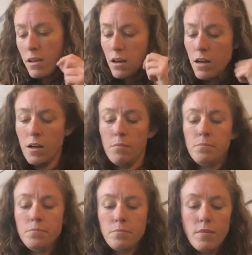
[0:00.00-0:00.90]

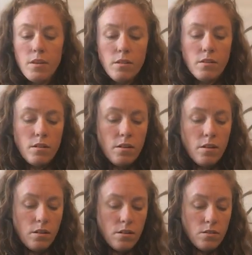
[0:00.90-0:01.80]
Um,
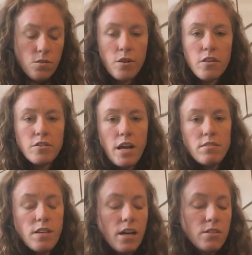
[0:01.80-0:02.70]
so another
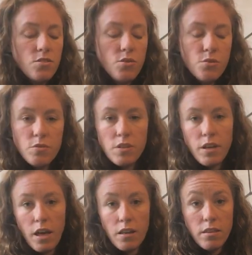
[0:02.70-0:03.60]
downside to
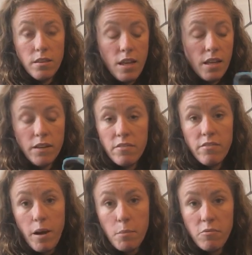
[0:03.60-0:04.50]
the any of the
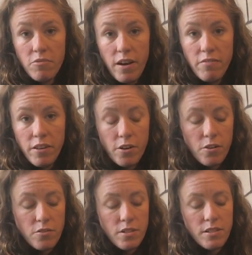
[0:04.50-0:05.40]
Vibram Five
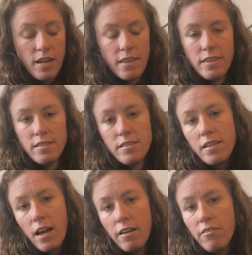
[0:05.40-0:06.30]
Fingers is that this is
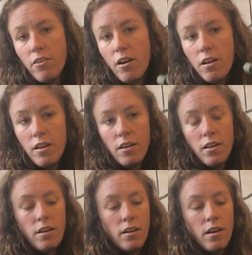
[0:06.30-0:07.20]
kind of
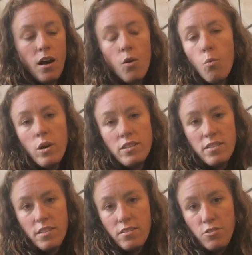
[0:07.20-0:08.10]
a, a one
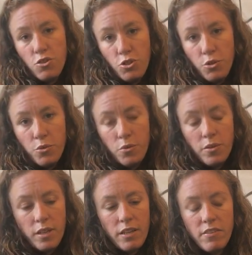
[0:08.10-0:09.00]
season shoe.
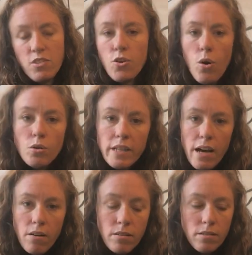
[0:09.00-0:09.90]
If it's cold
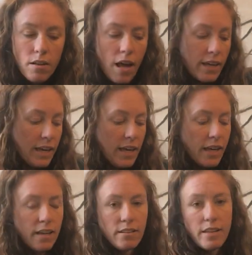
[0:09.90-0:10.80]
out, I
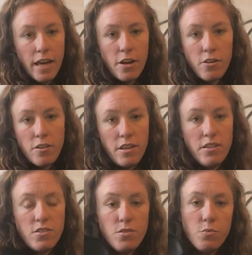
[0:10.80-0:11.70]
can't layer
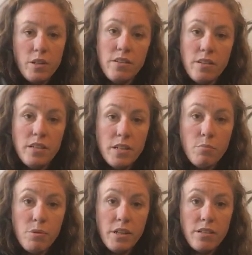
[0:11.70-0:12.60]
this with a
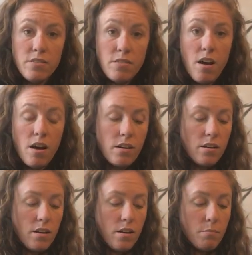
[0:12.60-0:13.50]
neoprene sock
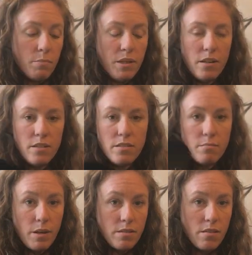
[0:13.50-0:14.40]
um, because
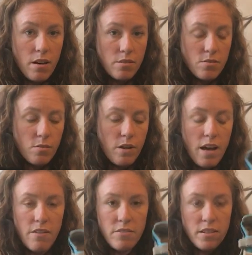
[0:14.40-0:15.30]
my socks don't
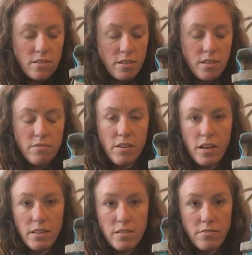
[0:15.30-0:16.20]
have these
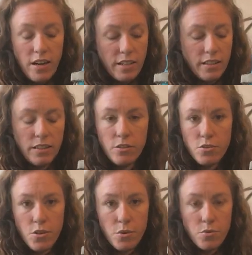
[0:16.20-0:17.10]
divided little
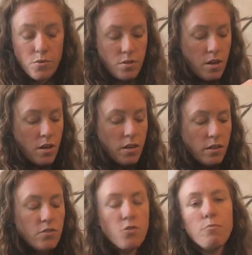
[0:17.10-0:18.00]
toes.
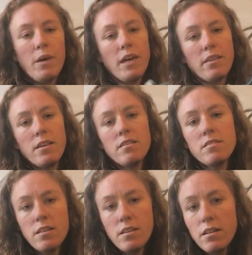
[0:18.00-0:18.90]
They do make
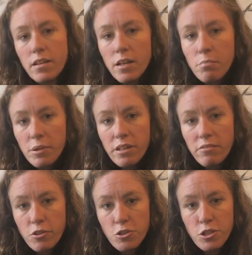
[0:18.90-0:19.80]
this in a neoprene
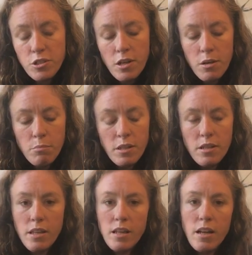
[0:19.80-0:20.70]
version, but
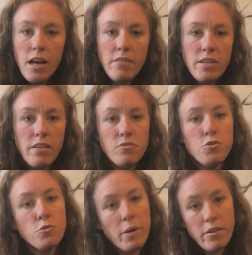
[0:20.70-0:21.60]
then I have to have
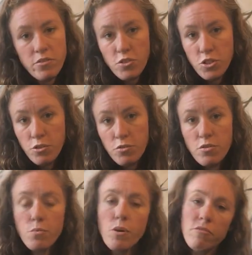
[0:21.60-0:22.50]
two pairs of
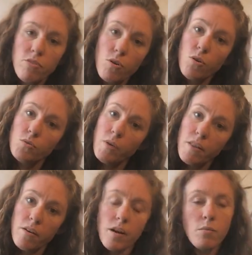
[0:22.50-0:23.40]
shoes, one for cold
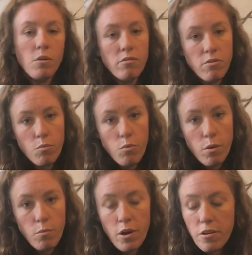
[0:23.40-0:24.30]
weather and one for
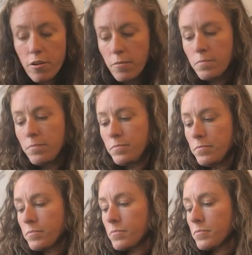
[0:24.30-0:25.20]
warm weather.
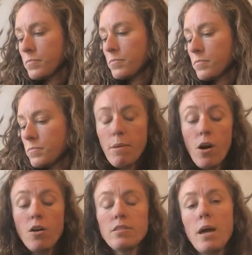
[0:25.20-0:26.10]
My
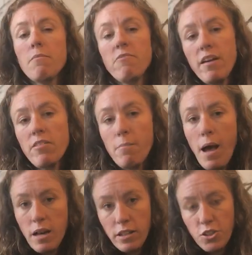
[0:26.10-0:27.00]
all-time favorite
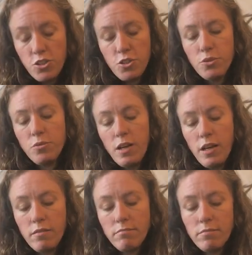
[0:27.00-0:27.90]
paddling shoe
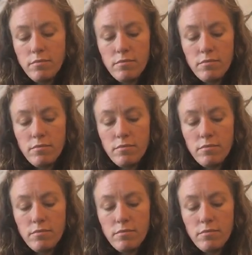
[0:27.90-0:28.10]
and